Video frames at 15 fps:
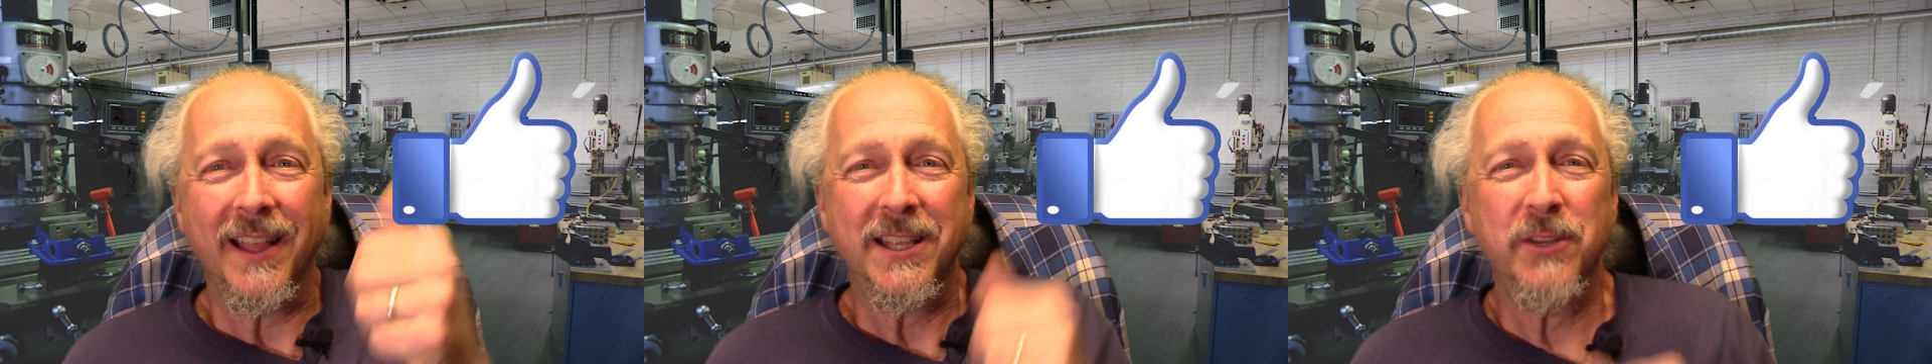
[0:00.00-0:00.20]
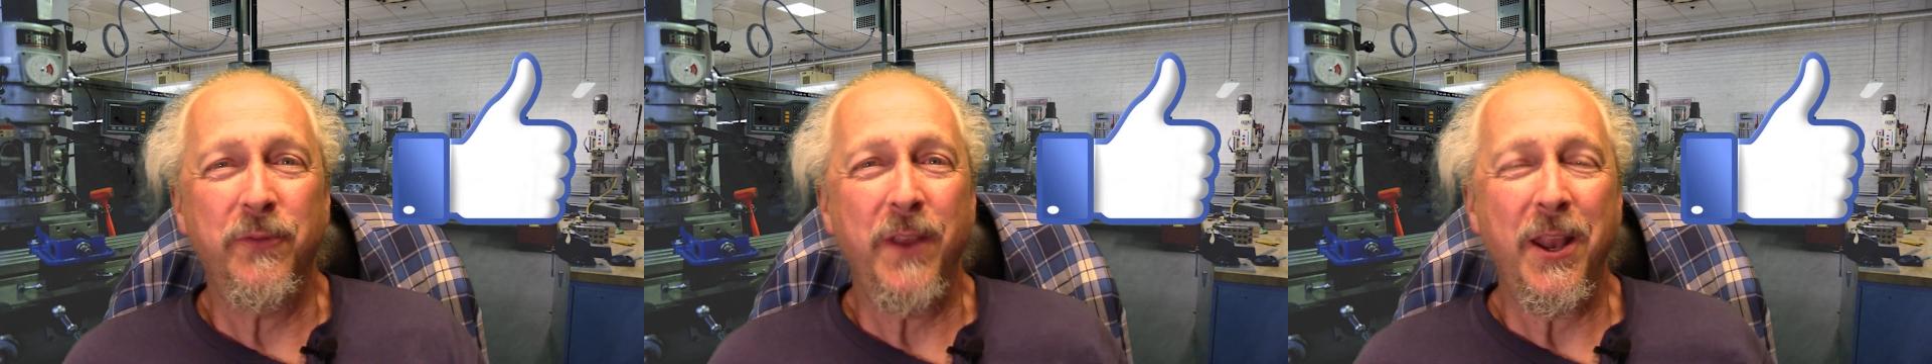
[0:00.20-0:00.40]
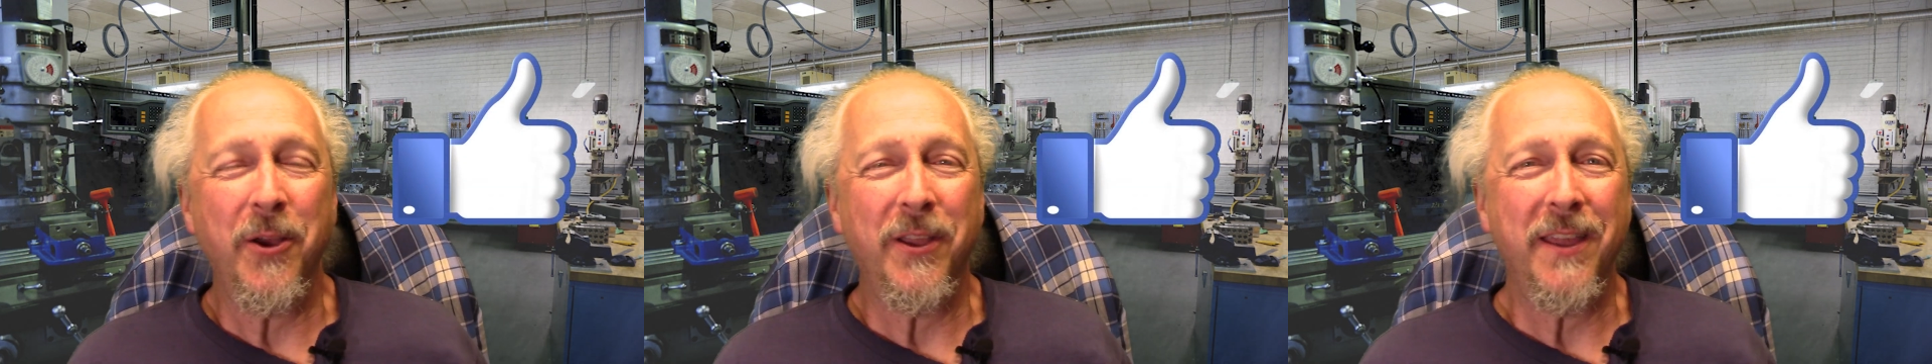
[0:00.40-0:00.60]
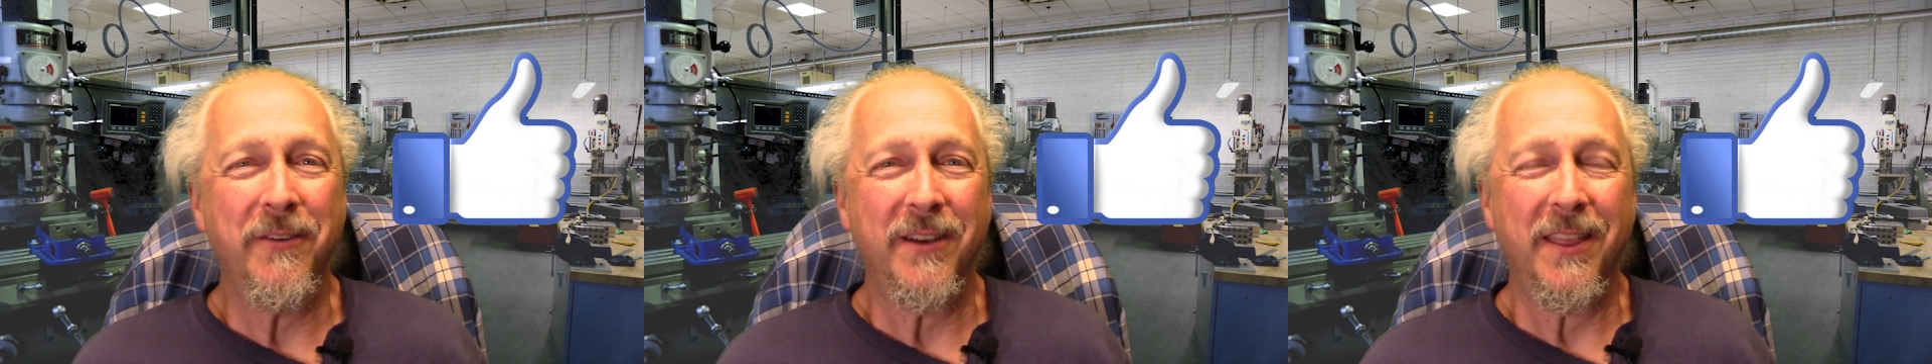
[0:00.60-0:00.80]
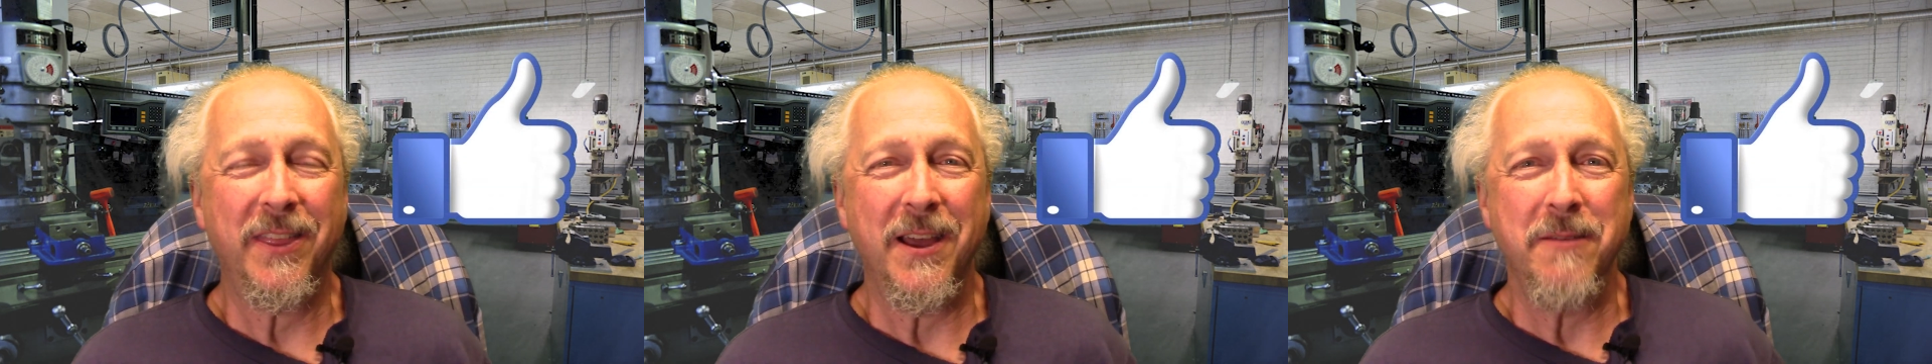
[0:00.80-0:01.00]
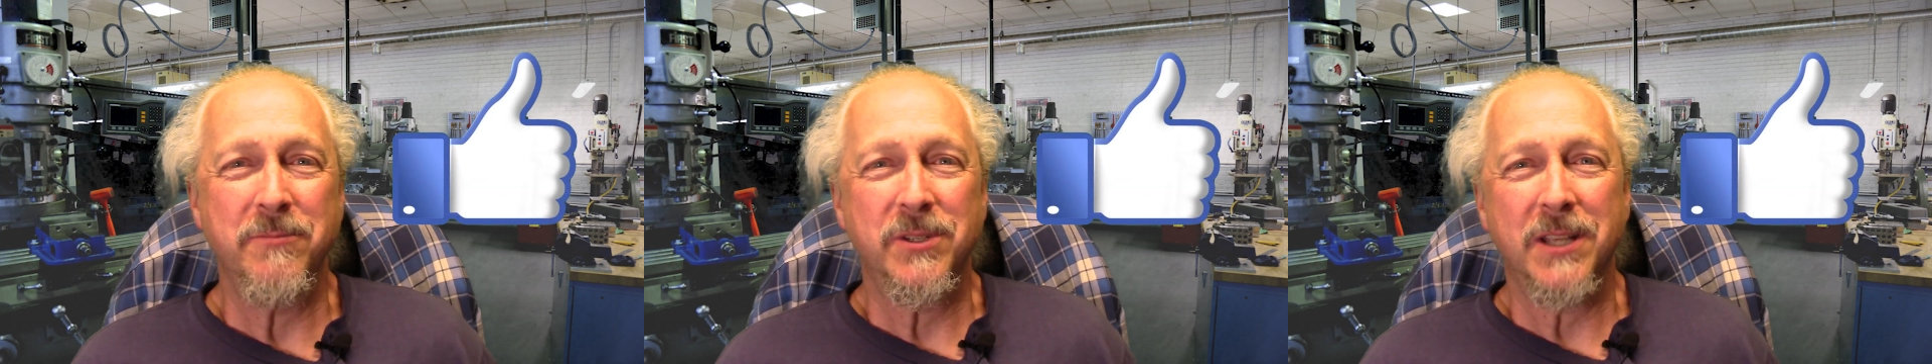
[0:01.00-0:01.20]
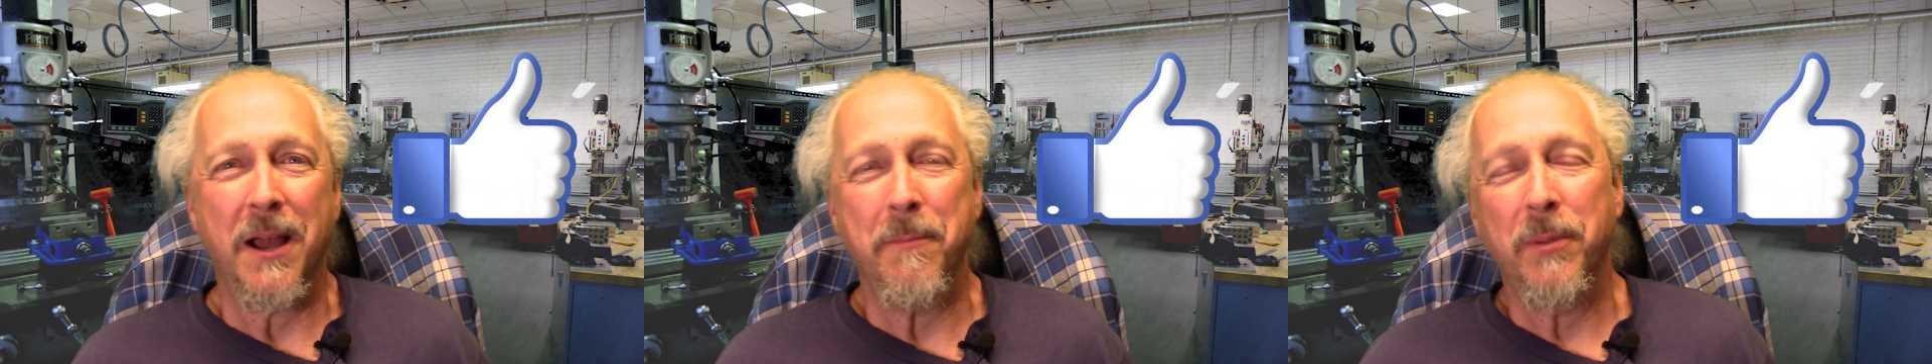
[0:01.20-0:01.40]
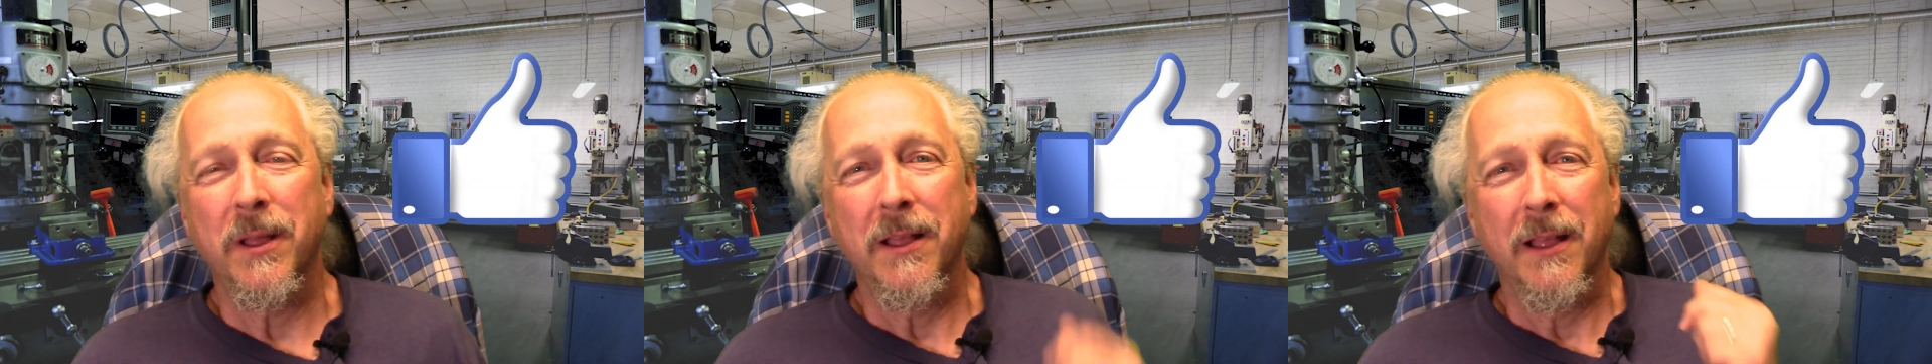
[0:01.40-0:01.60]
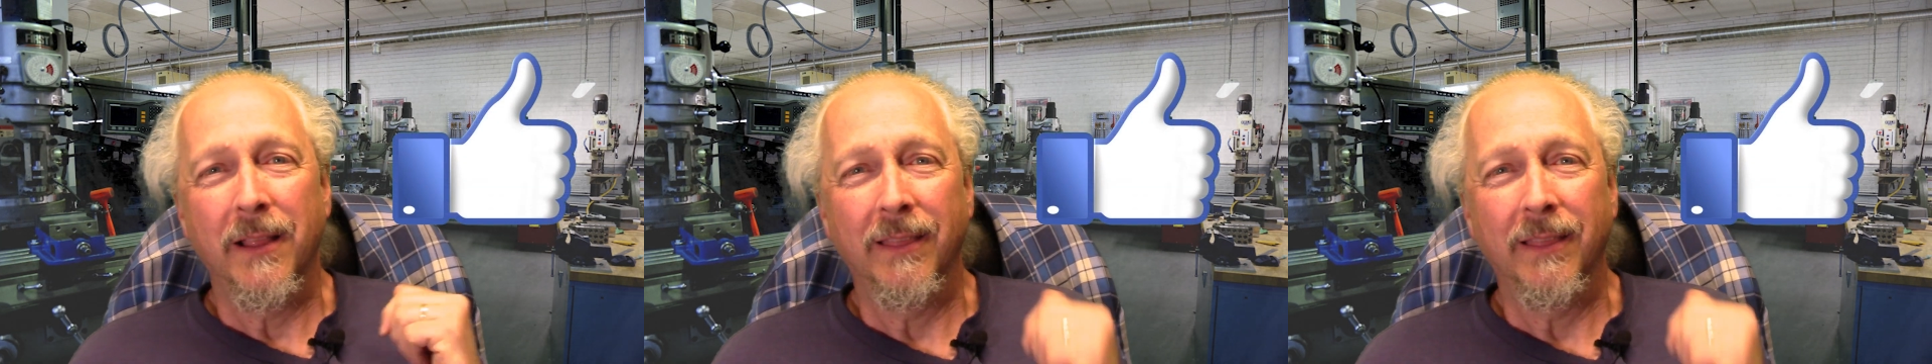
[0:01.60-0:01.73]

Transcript: like this video, give it a thumbs up.